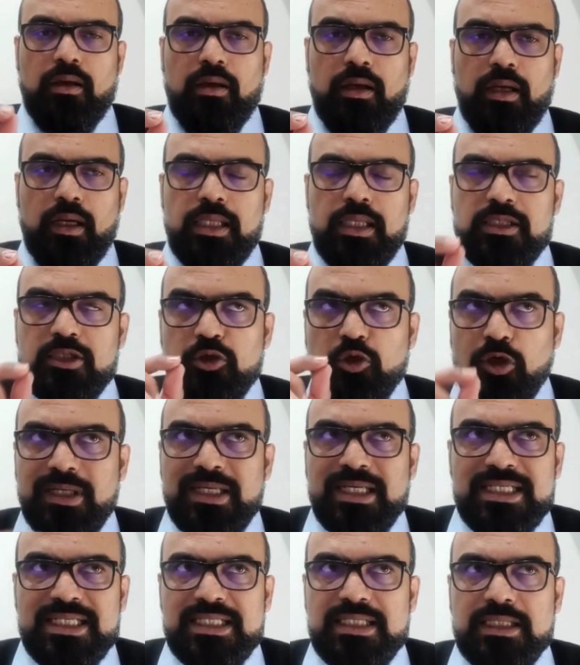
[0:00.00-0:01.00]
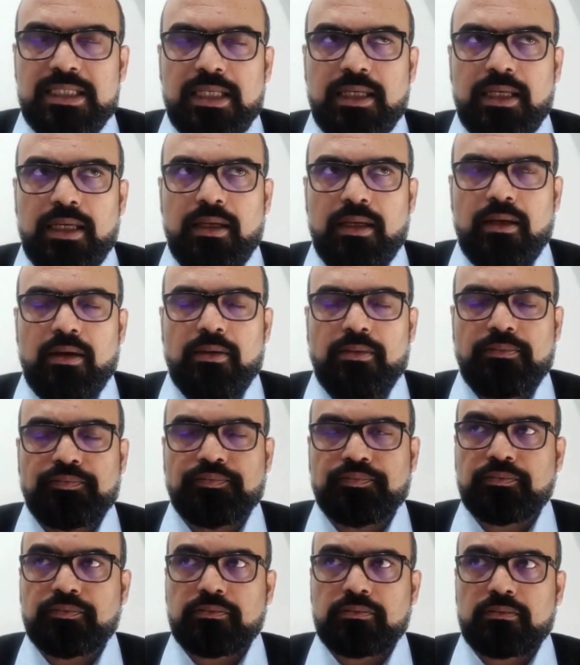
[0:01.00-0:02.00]
It's not necessary.
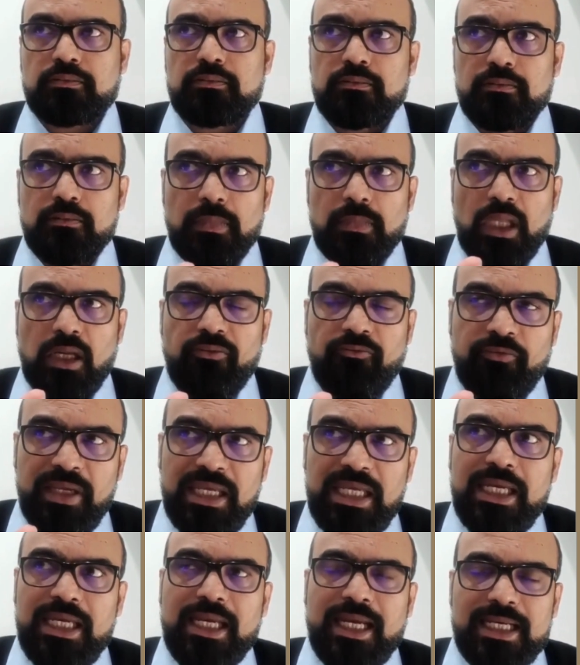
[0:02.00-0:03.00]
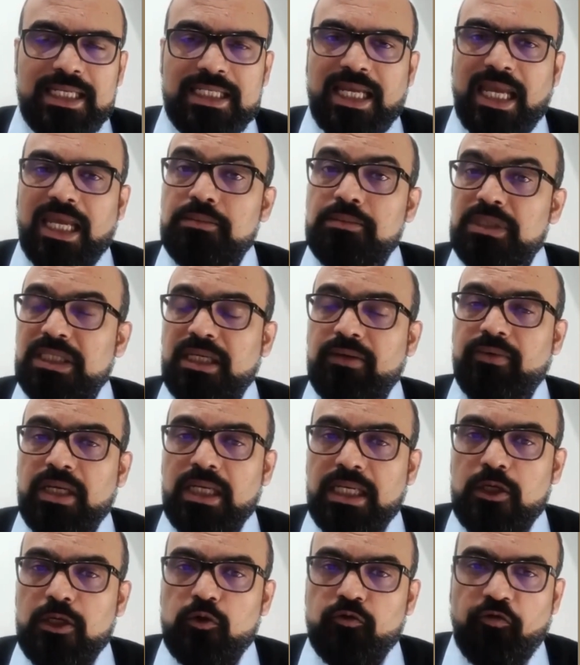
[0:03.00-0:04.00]
We at times even
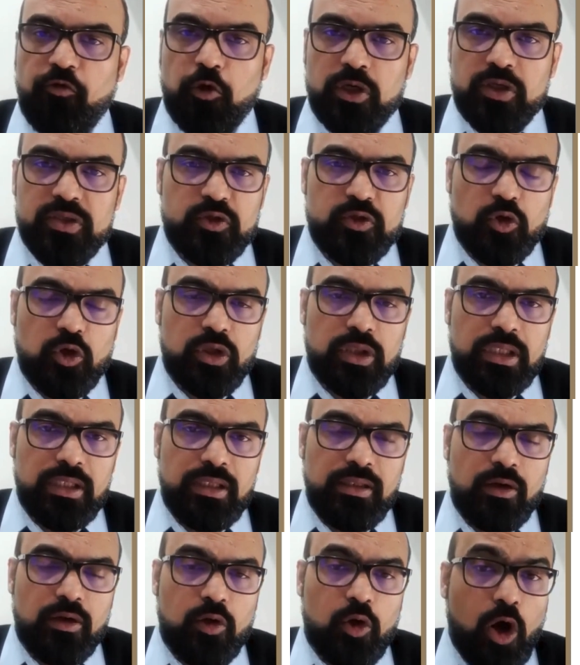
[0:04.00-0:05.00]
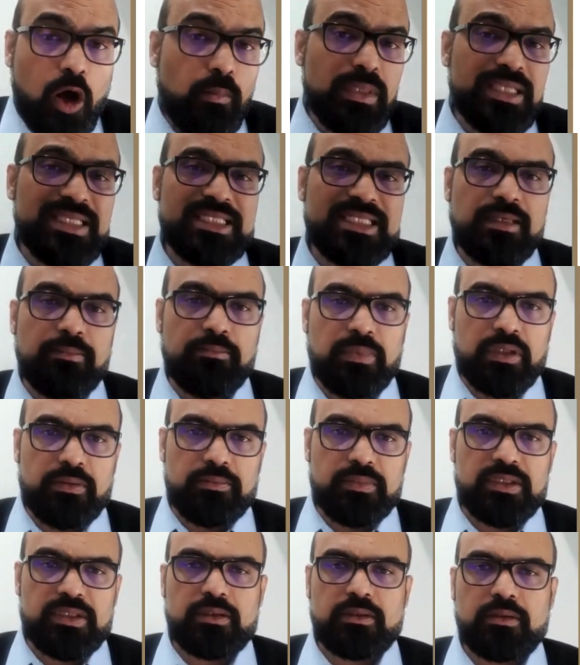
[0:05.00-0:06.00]
need to focus on the common
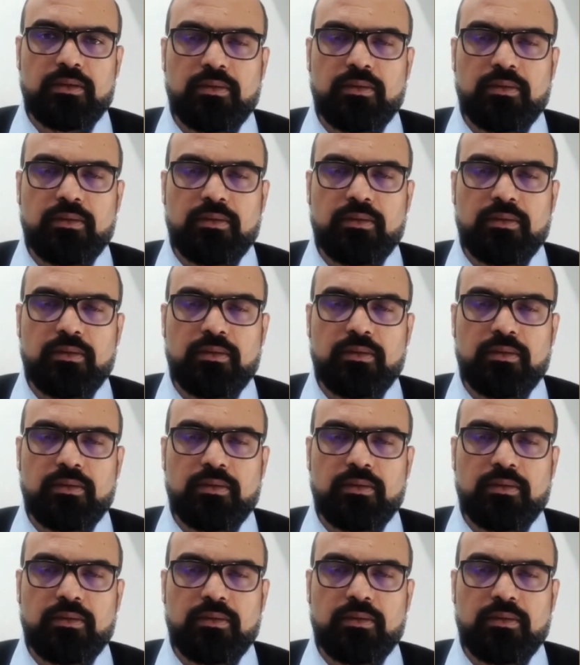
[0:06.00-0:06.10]
symptoms,